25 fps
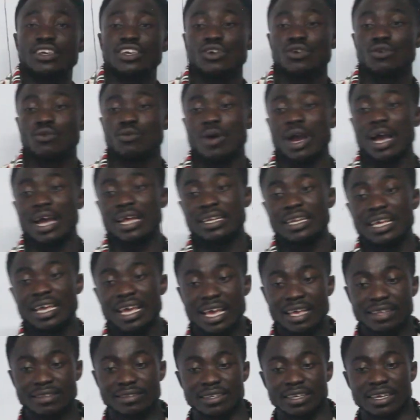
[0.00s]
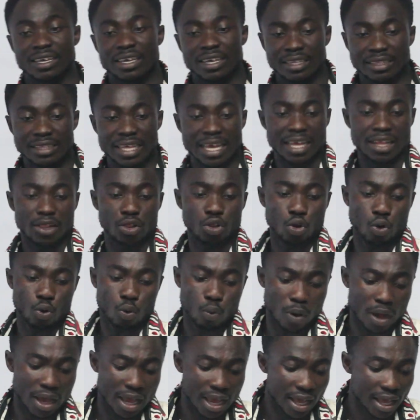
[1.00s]
Q1 is the
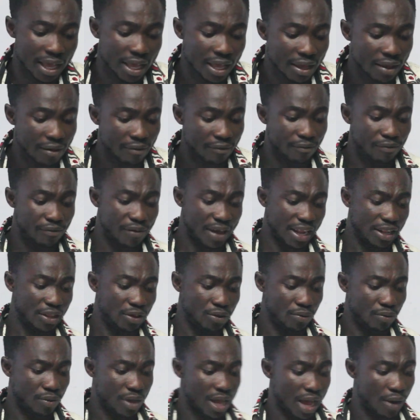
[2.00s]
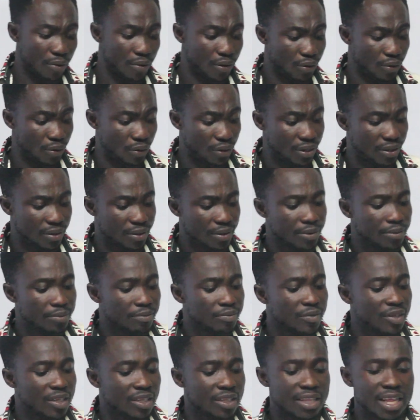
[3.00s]
lower value. Are we good?
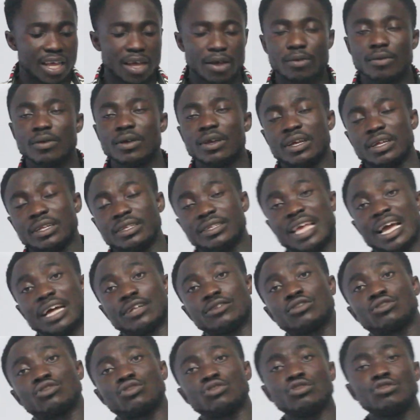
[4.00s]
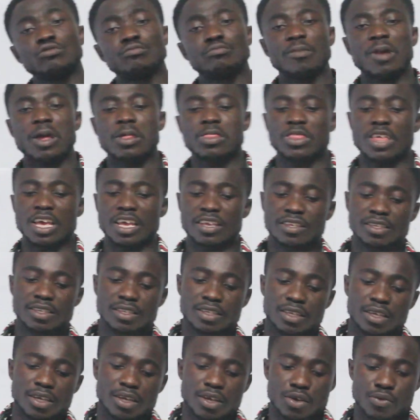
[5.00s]
Now, there are 2
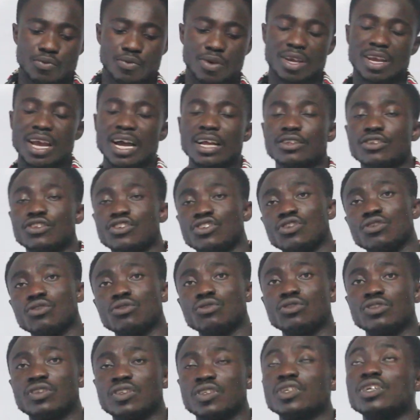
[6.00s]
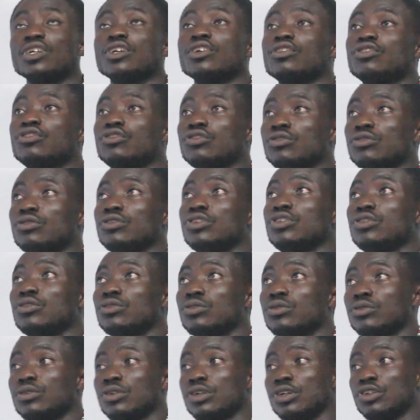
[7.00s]
methods we can use to
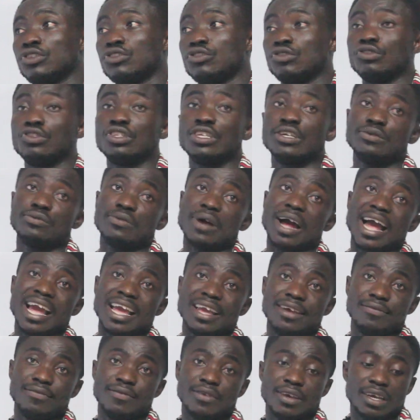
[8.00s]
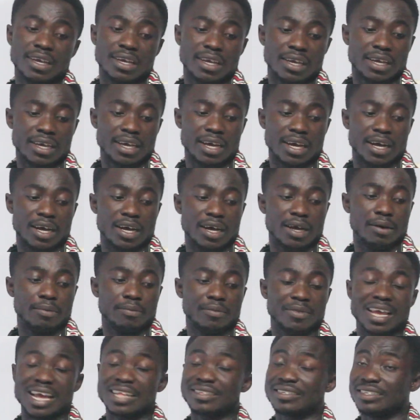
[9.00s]
derive
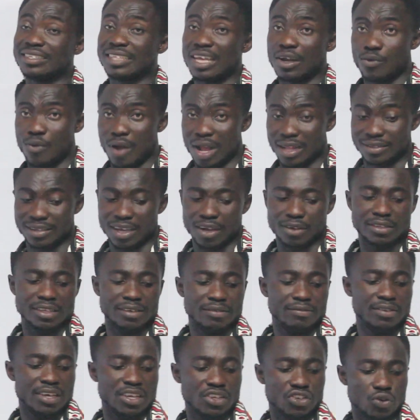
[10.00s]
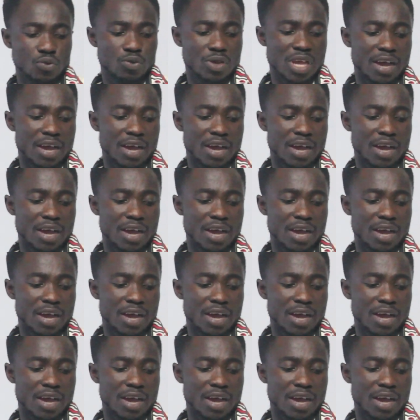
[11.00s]
getting the quartile deviation.